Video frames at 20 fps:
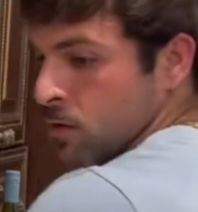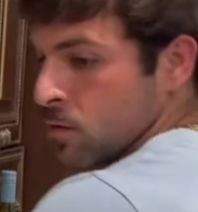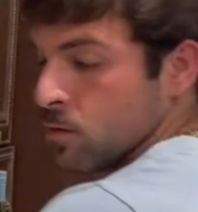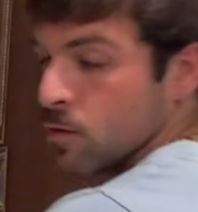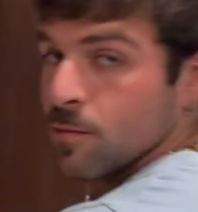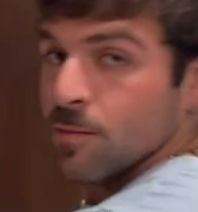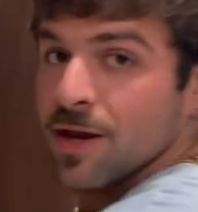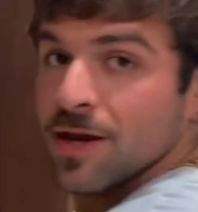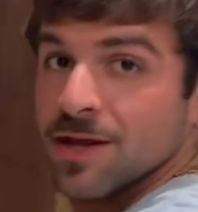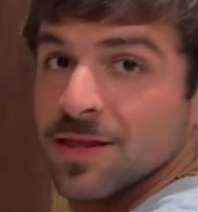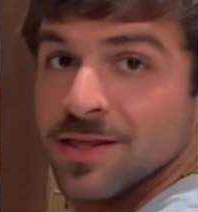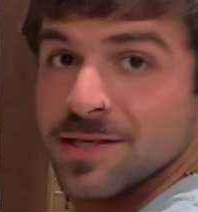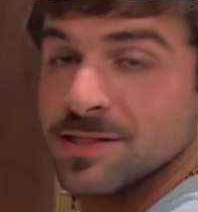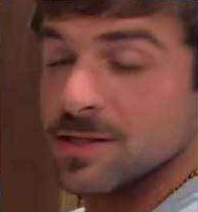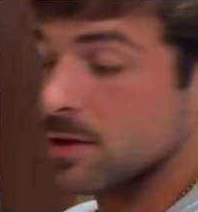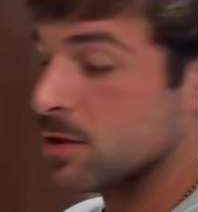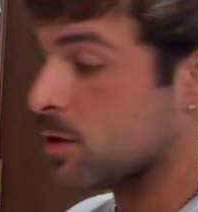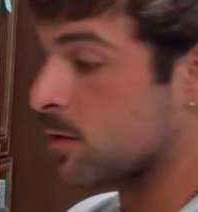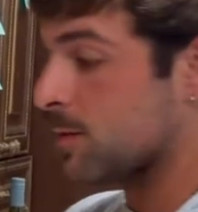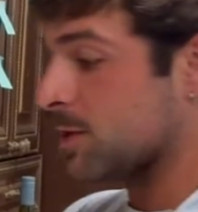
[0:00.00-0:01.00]
We're making this
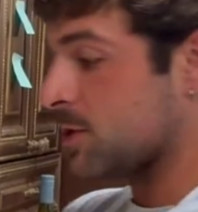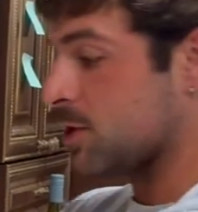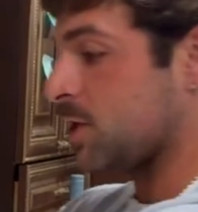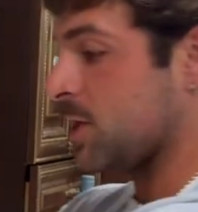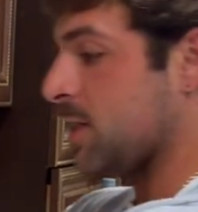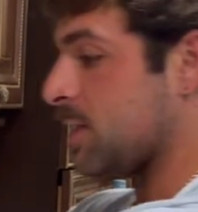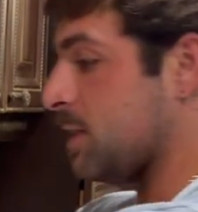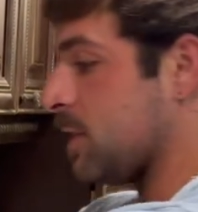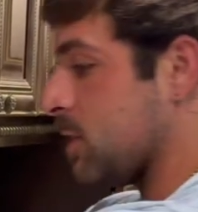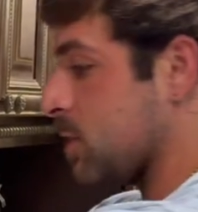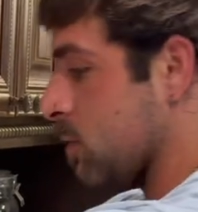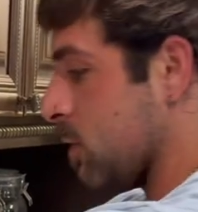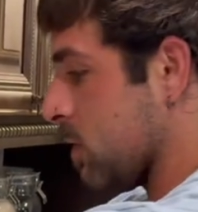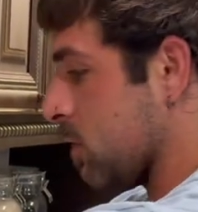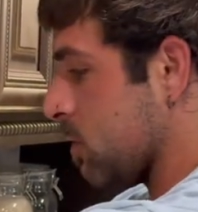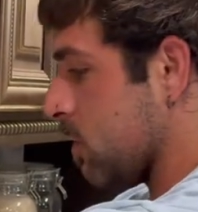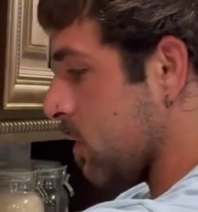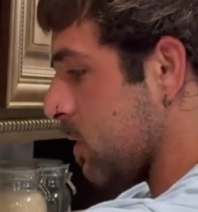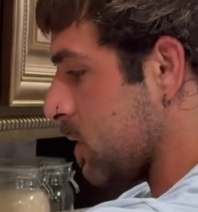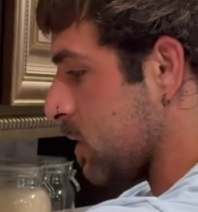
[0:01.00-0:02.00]
a little bit cheesy, so we're
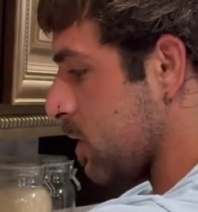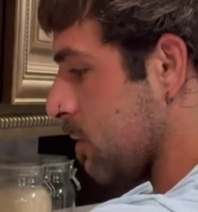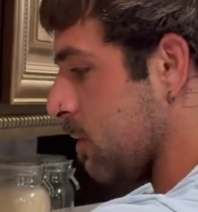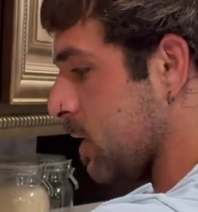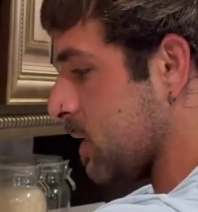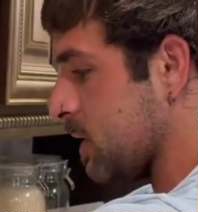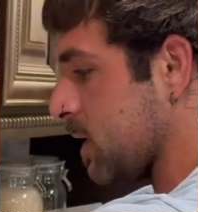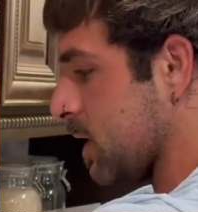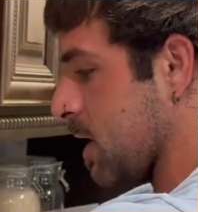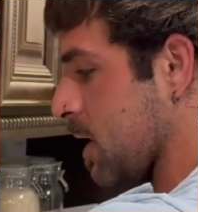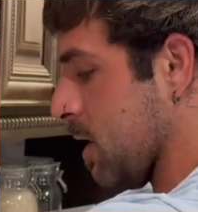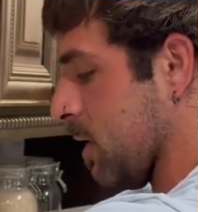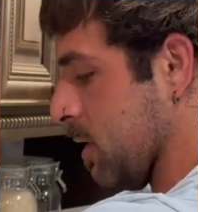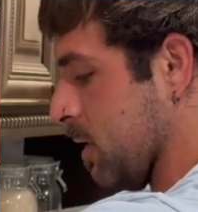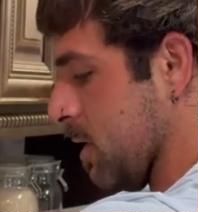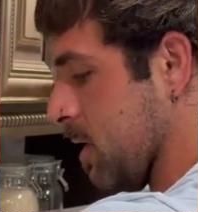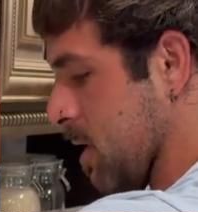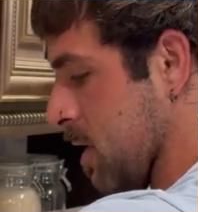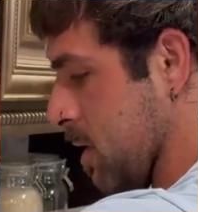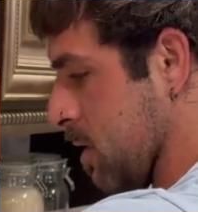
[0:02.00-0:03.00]
throwing some mozzarella
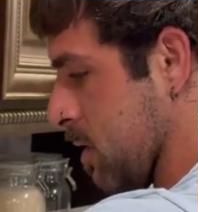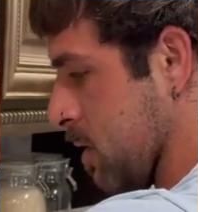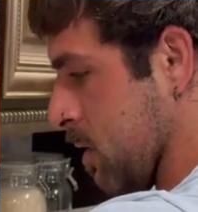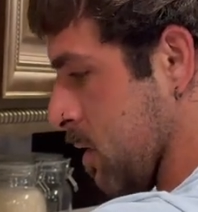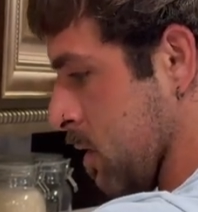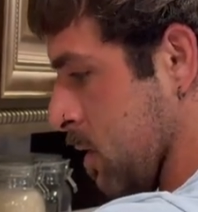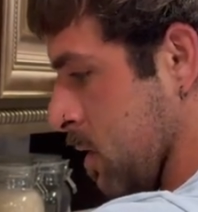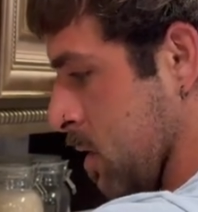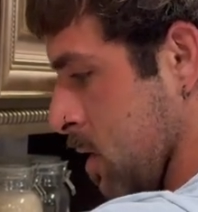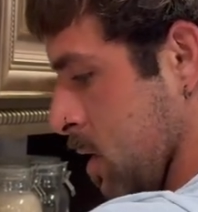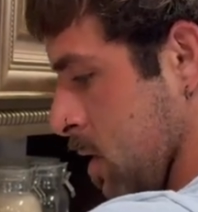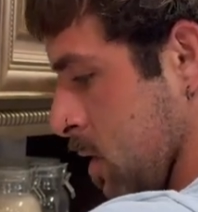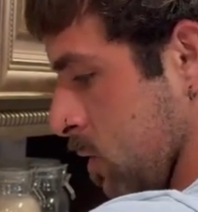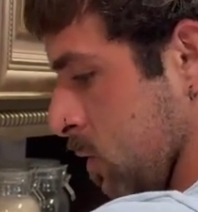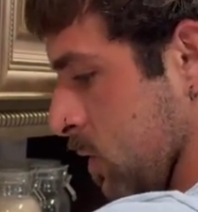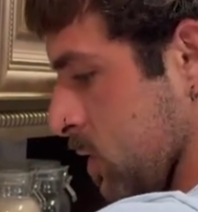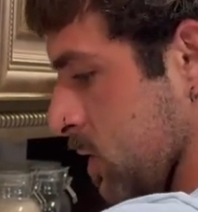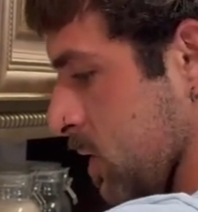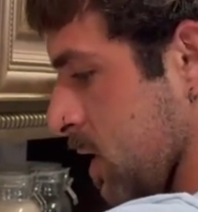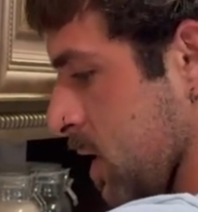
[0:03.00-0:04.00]
in there.
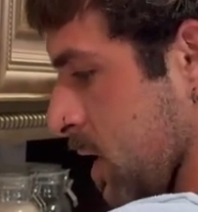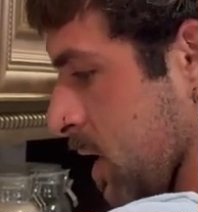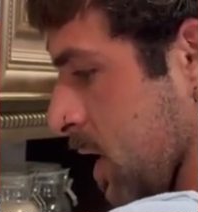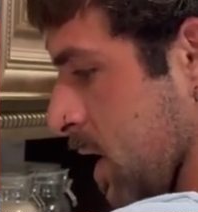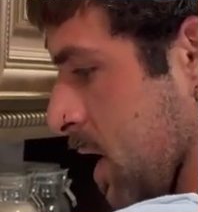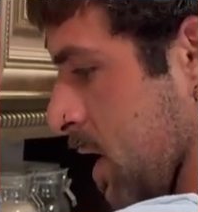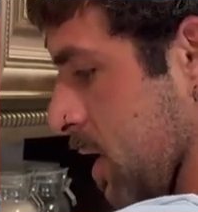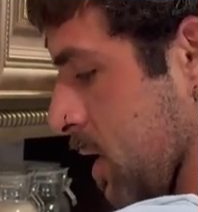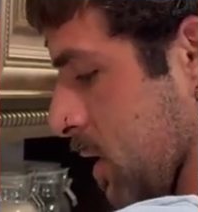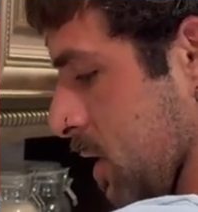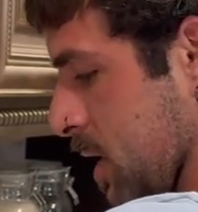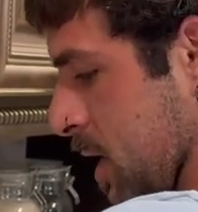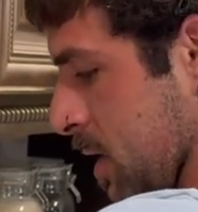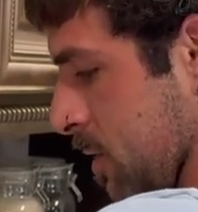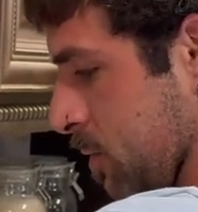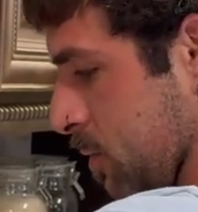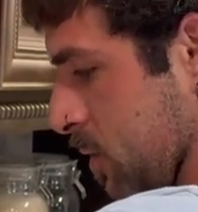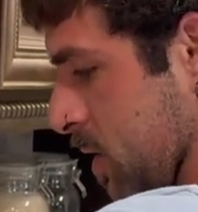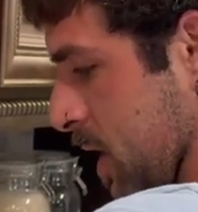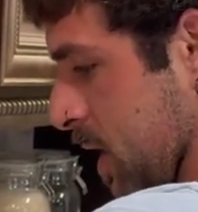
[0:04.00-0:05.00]
We're just gonna kind of let
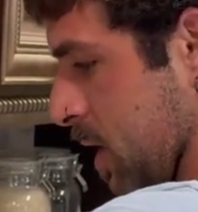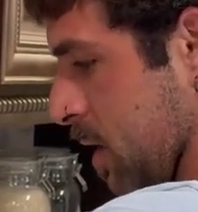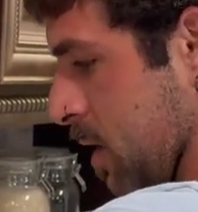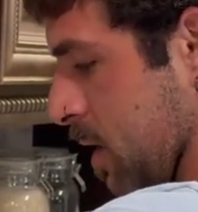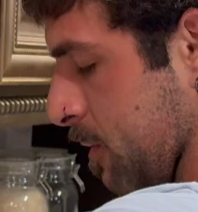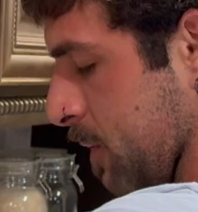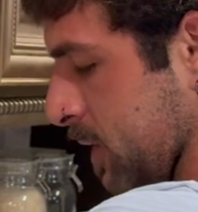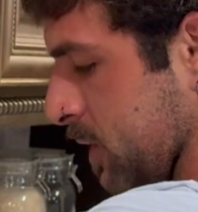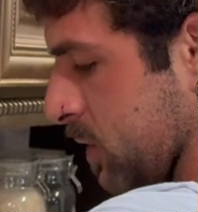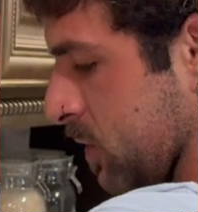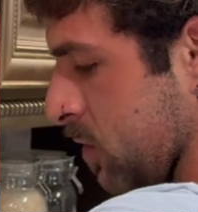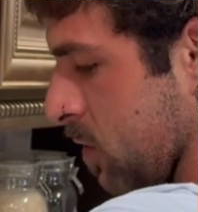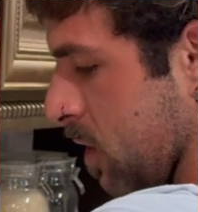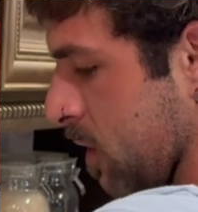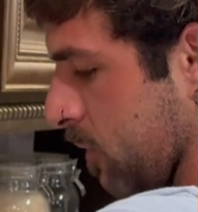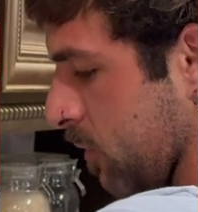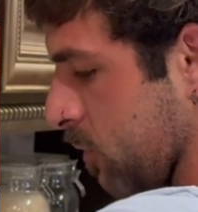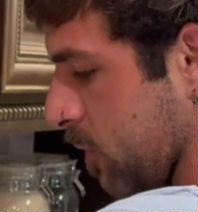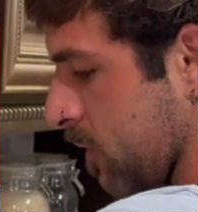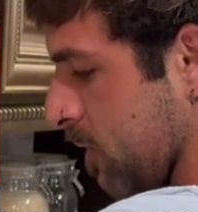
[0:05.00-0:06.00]
it break up. It's
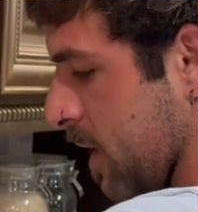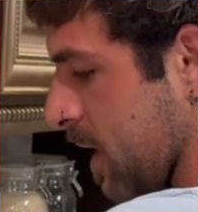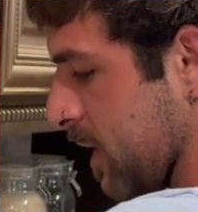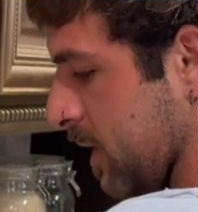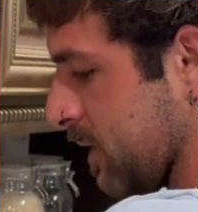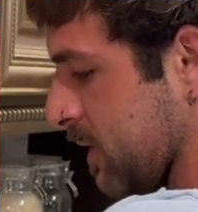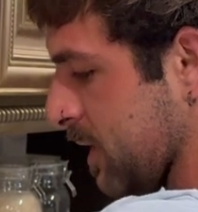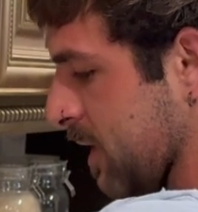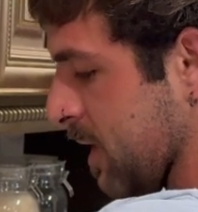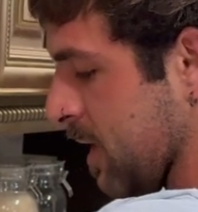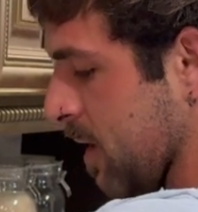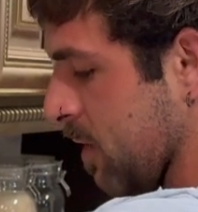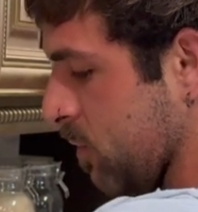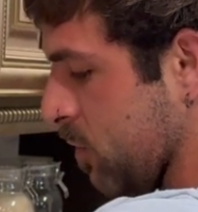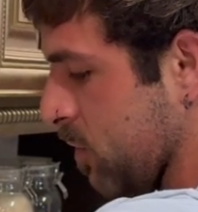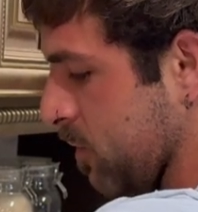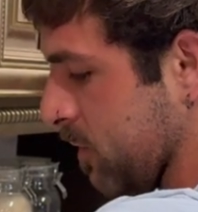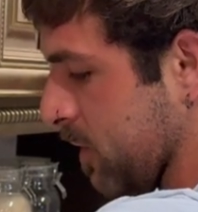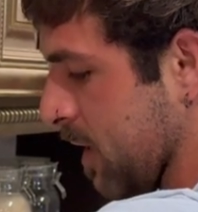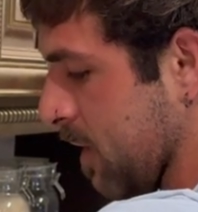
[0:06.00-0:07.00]
soft, we've had it sitting at
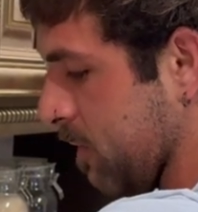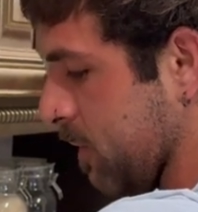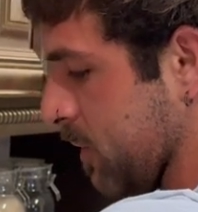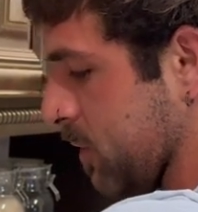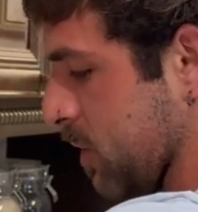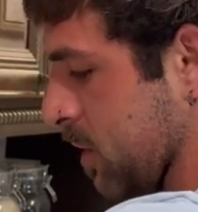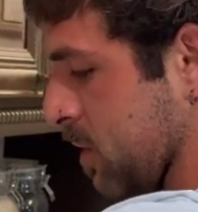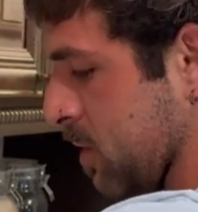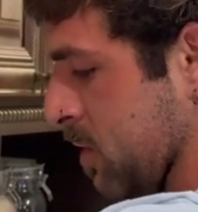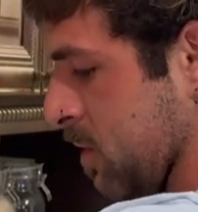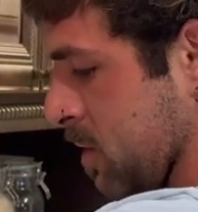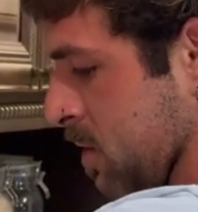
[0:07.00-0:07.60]
room temperature.